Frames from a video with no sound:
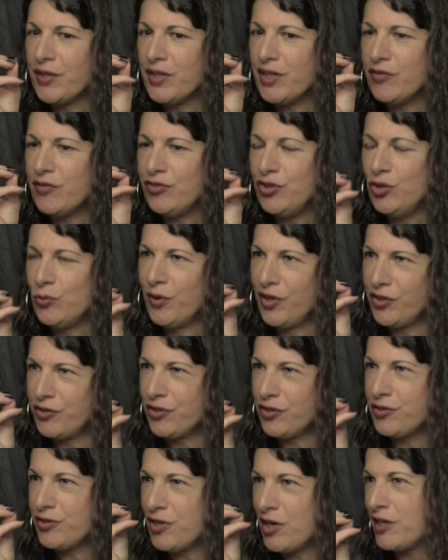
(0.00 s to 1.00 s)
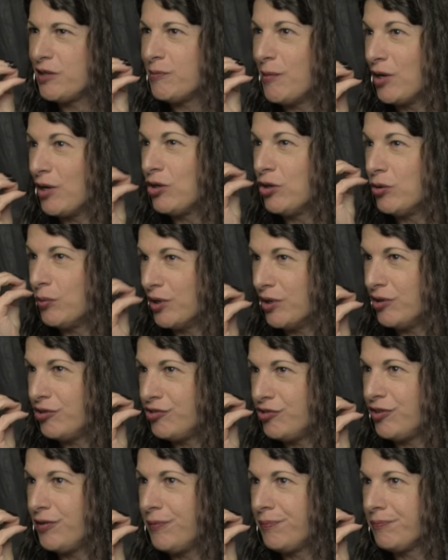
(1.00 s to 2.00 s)
if you want to start talking about
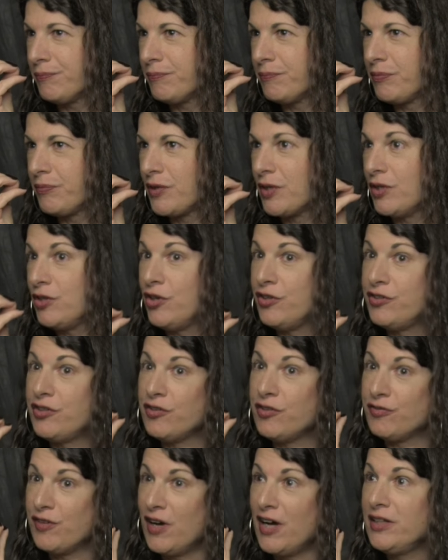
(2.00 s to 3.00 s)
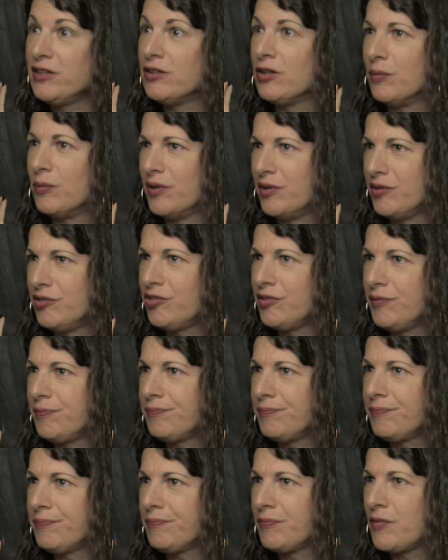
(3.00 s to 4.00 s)
coercion, you need to define coercion,
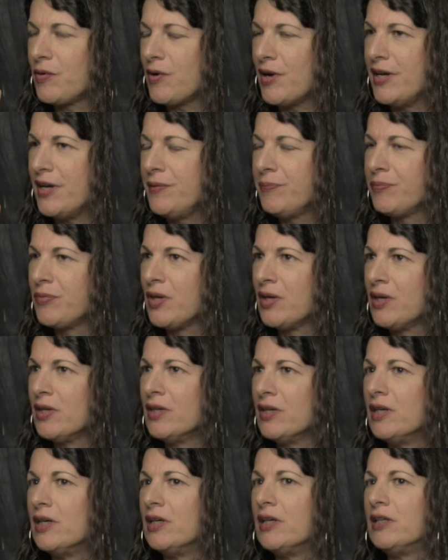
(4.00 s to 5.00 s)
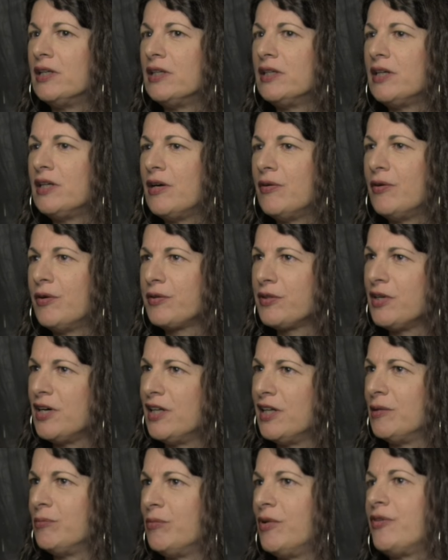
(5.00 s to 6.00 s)
right? I wrote a
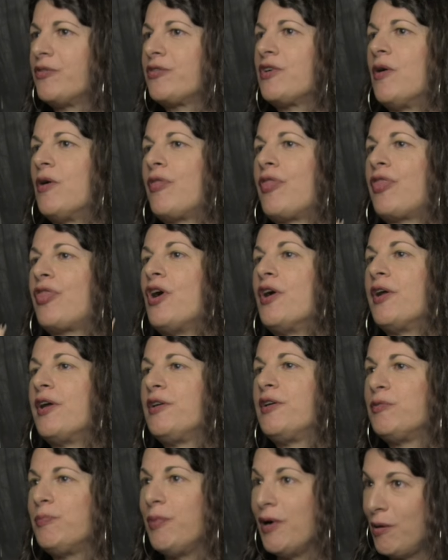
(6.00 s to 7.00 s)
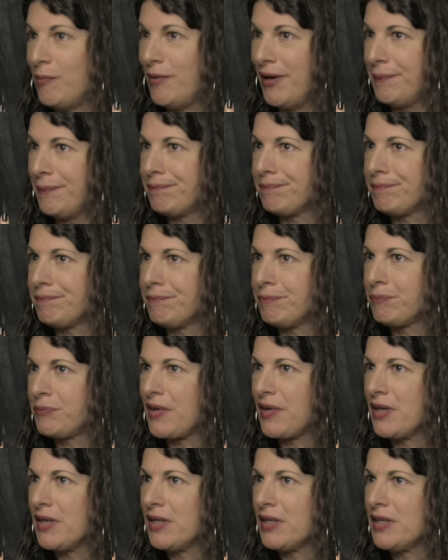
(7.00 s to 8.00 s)
column once called Thought Experiment.
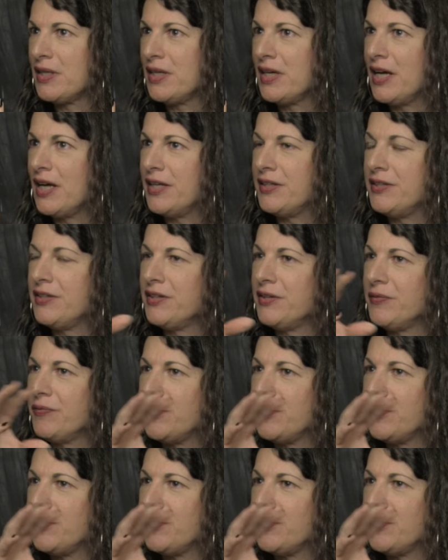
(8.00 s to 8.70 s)
And